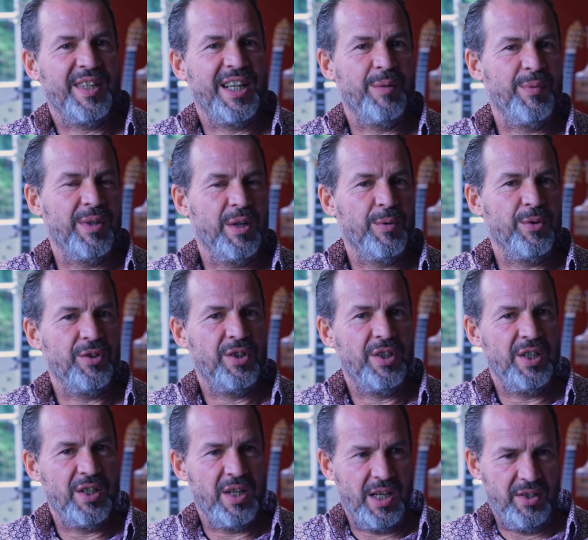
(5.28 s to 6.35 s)
time when I was a
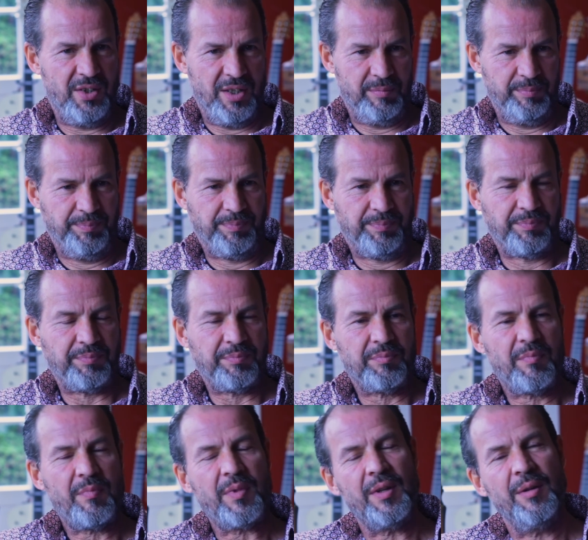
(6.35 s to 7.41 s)
teenager.
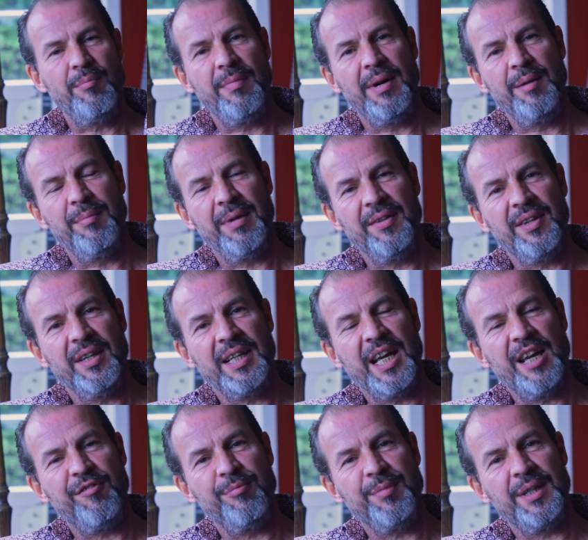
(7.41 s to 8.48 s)
My mother
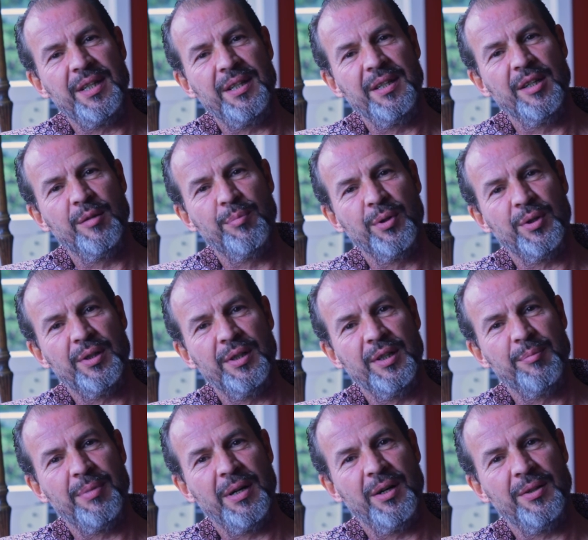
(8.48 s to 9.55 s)
gave me a book
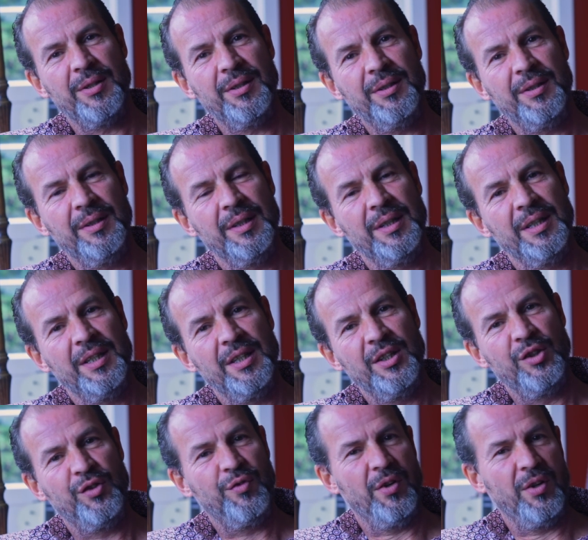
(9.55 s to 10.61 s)
about
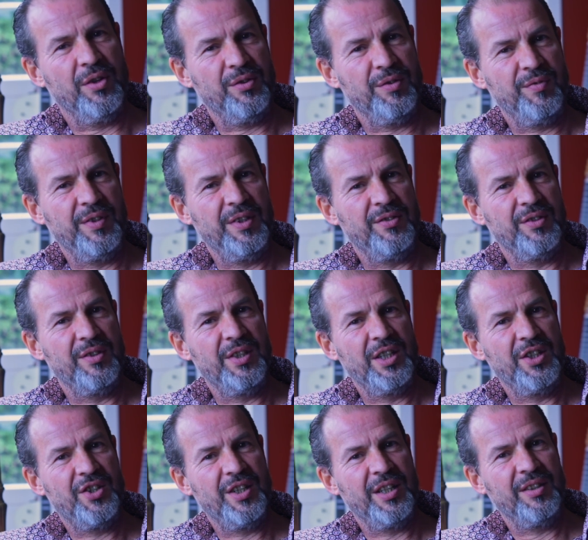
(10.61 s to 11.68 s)
his philosophies and
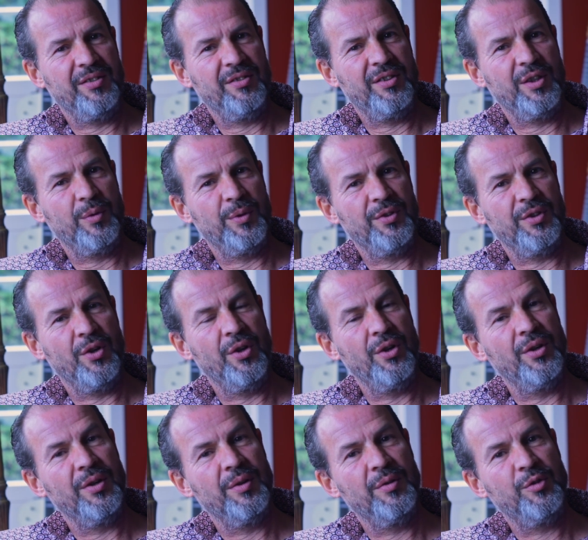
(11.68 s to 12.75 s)
teachings. He was
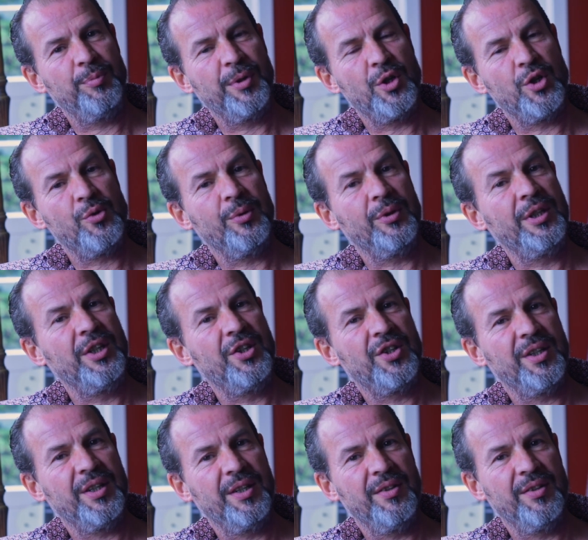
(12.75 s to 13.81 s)
a spiritual
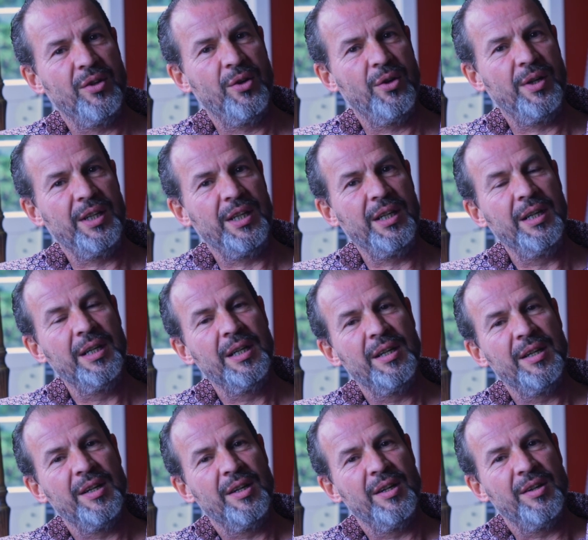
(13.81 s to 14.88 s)
teacher in the early
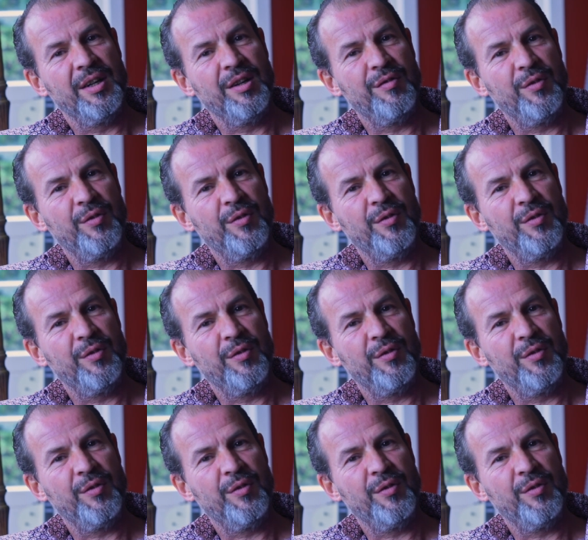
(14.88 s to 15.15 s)
and